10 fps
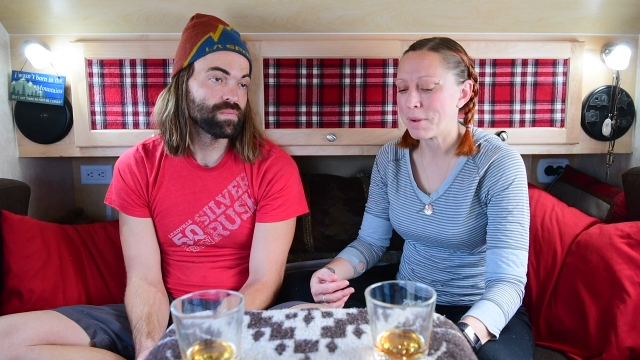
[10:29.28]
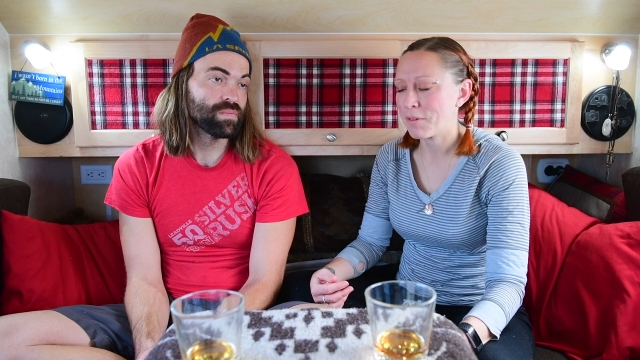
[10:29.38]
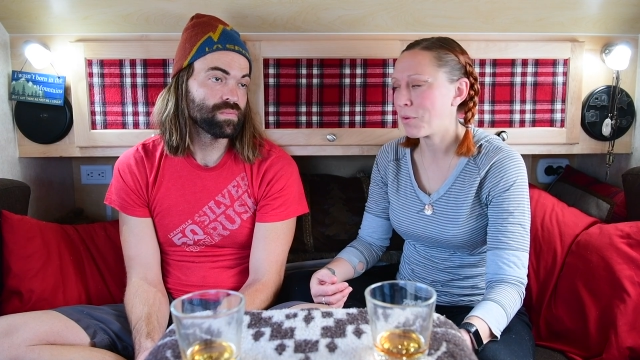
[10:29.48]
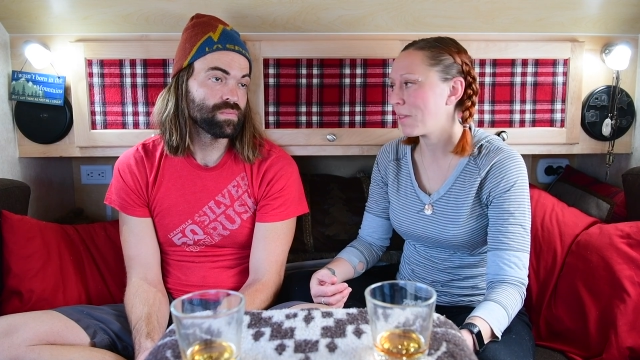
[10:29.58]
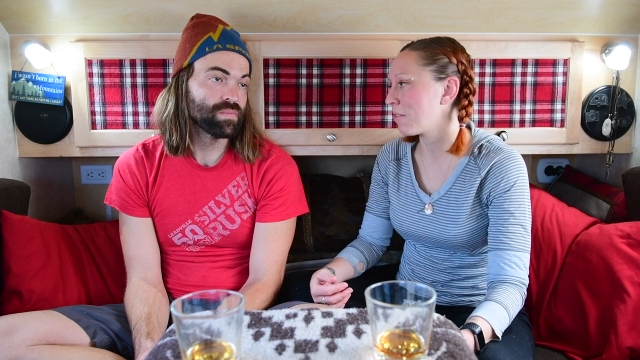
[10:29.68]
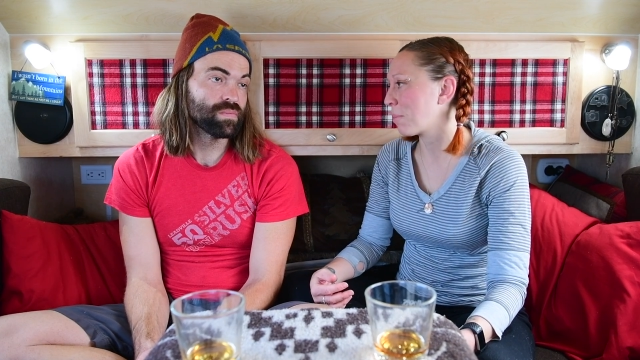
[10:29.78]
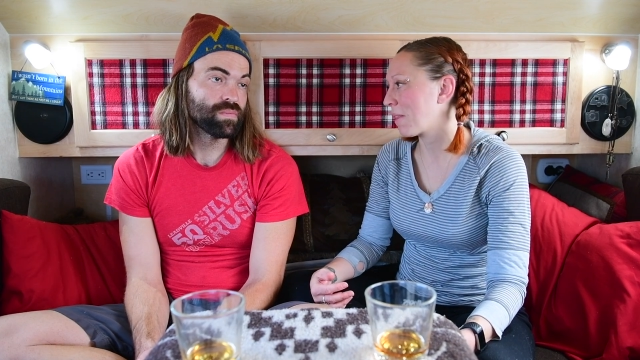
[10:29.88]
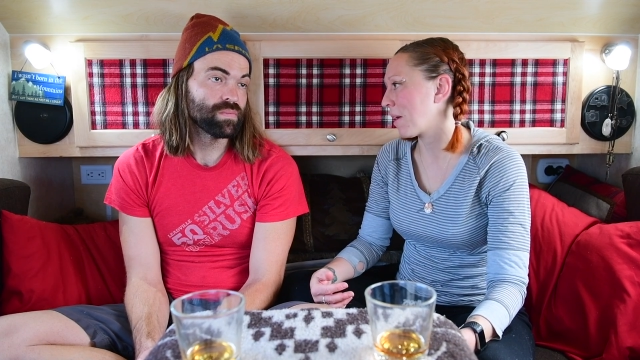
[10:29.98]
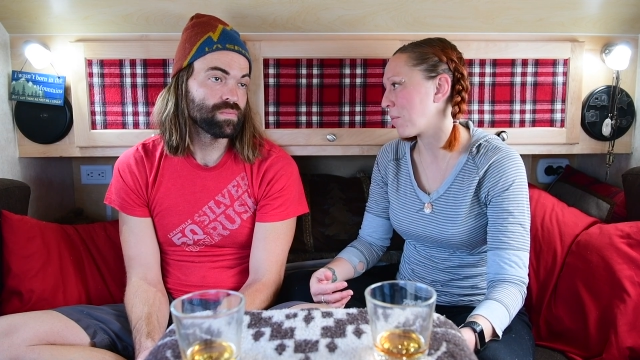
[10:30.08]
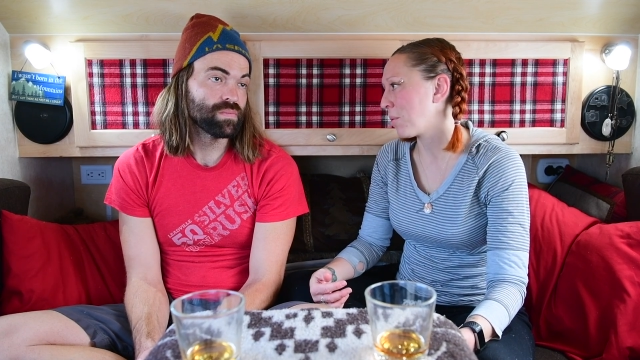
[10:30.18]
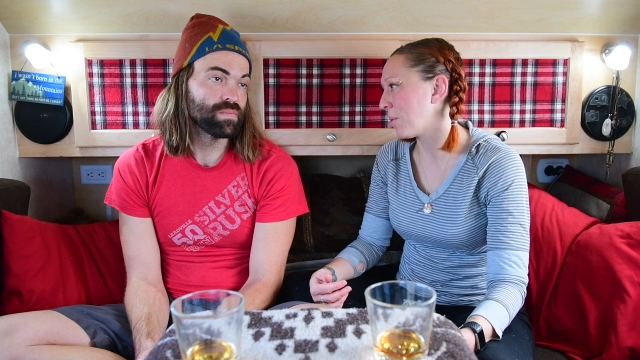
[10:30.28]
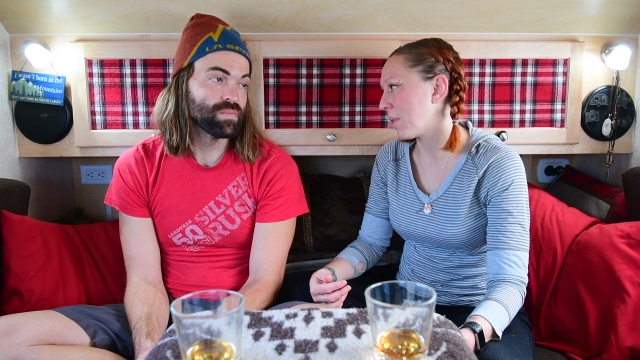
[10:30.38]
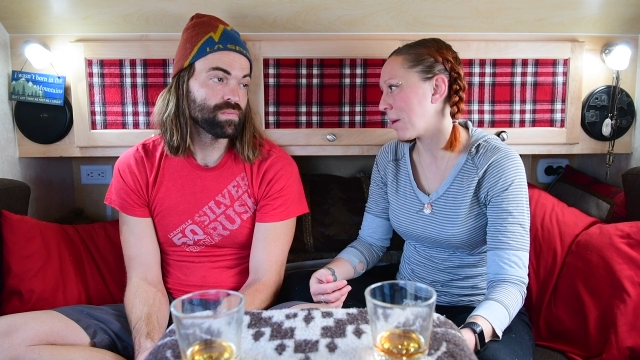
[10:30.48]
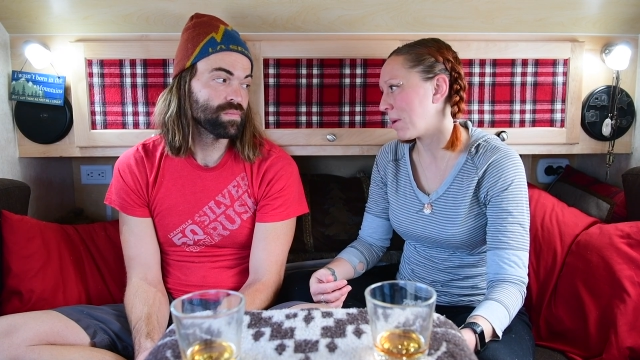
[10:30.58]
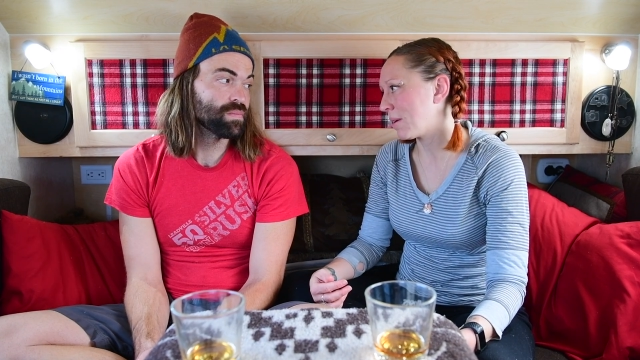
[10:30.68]
Speaker 1: but if we lived by that
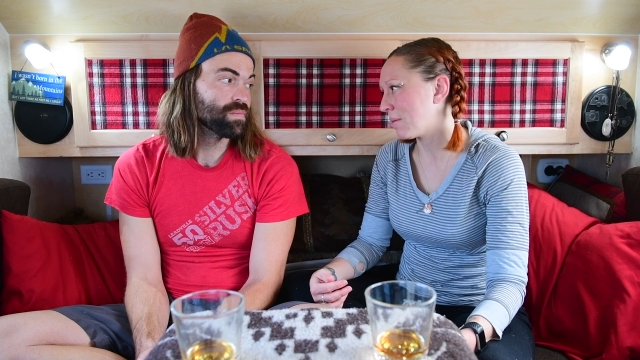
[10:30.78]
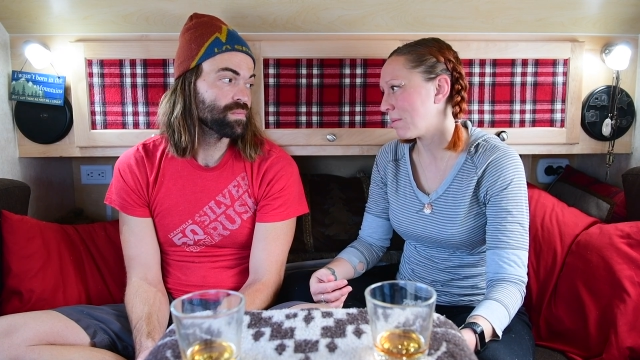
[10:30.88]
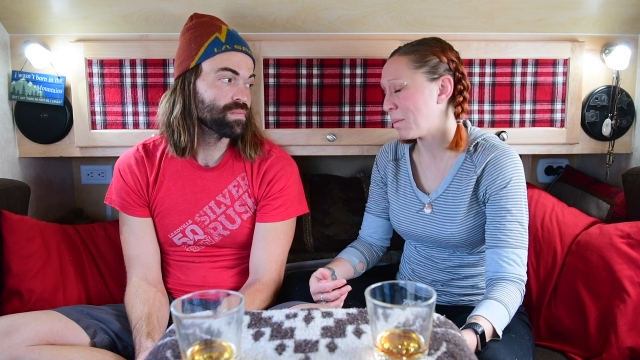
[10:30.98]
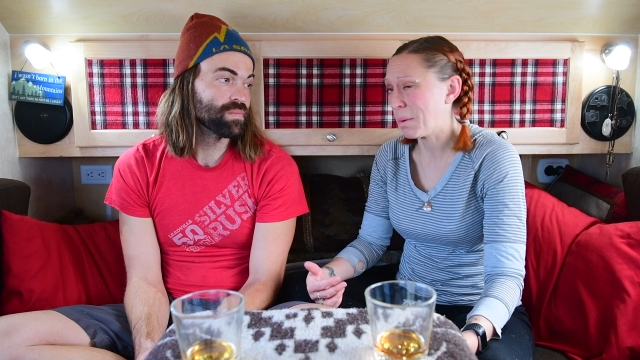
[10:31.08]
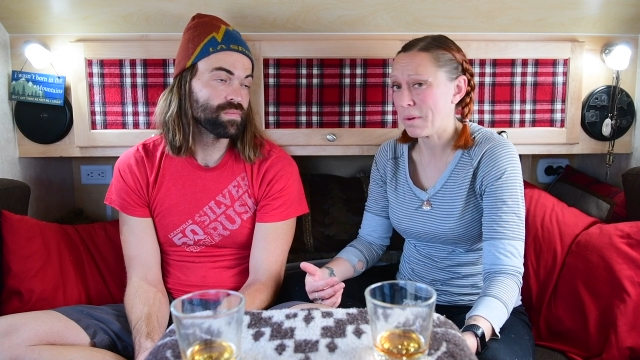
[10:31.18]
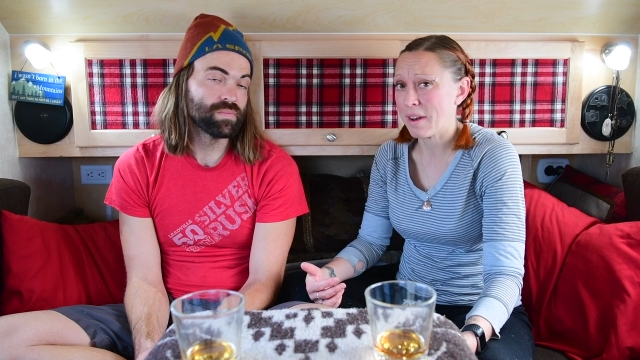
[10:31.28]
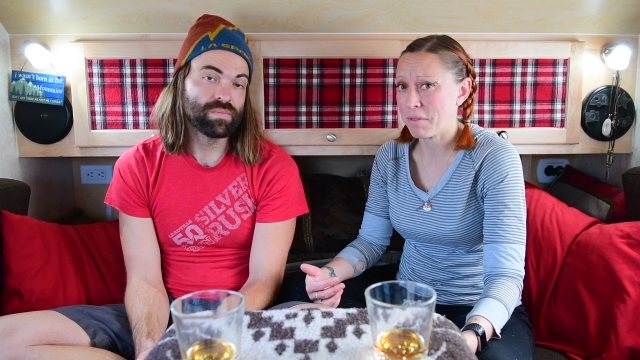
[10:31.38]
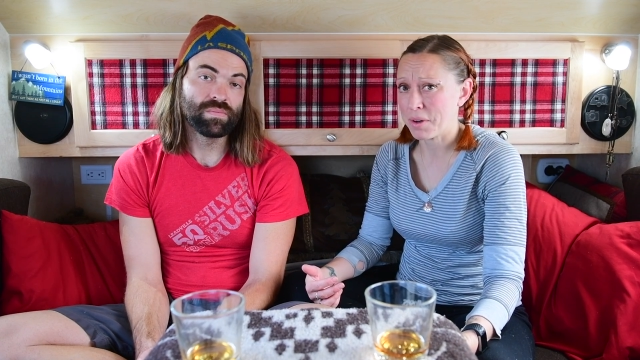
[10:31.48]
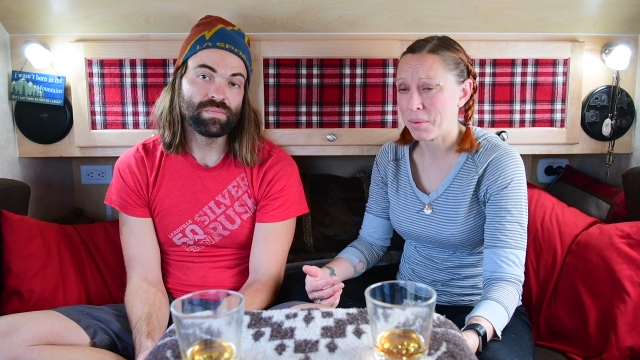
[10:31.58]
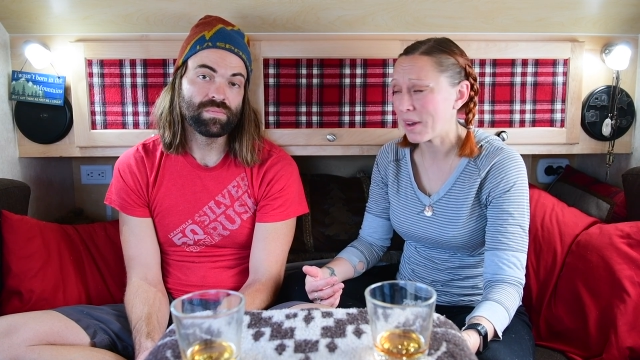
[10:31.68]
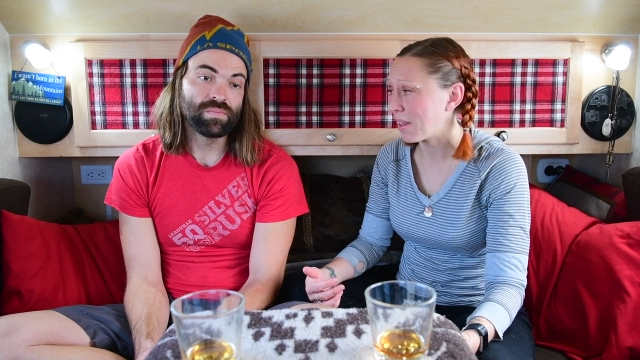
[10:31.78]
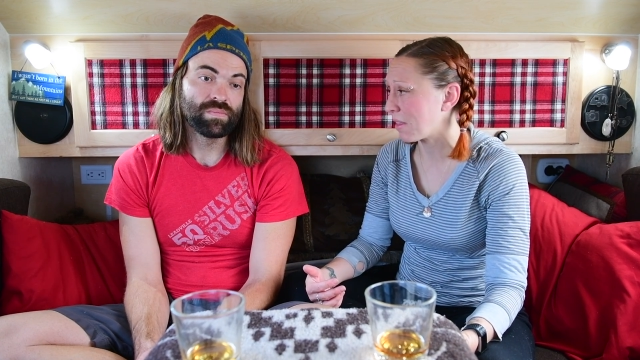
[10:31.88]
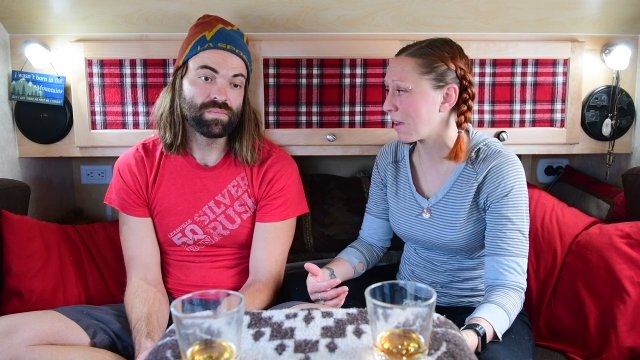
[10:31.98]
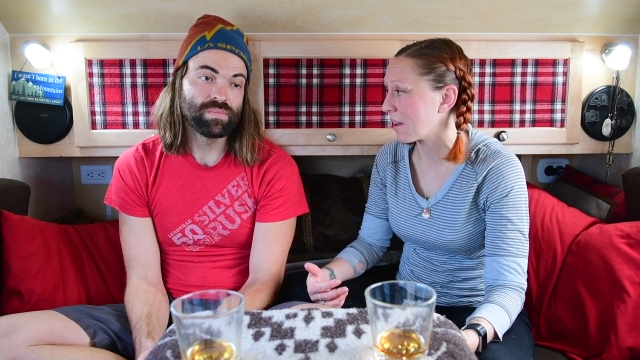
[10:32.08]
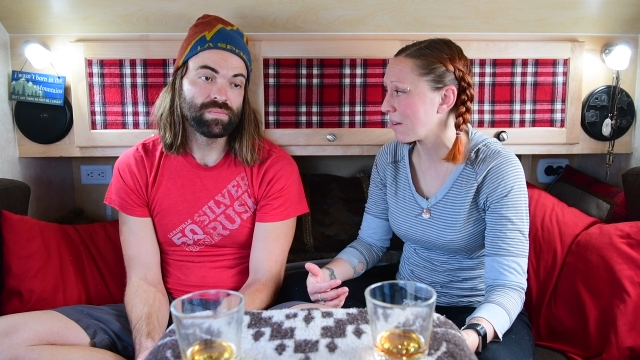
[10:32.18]
rule, I mean, we would never do
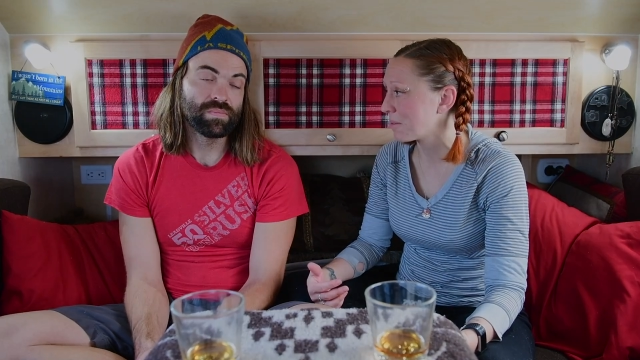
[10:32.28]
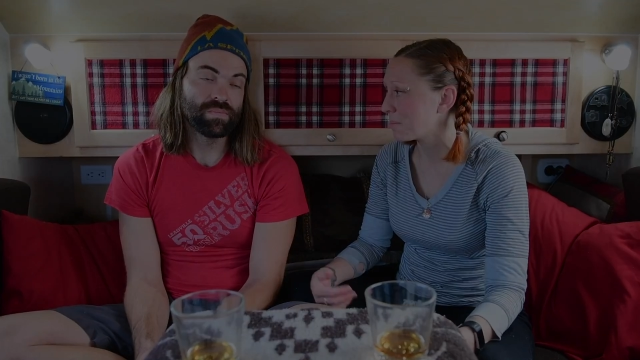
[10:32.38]
anything.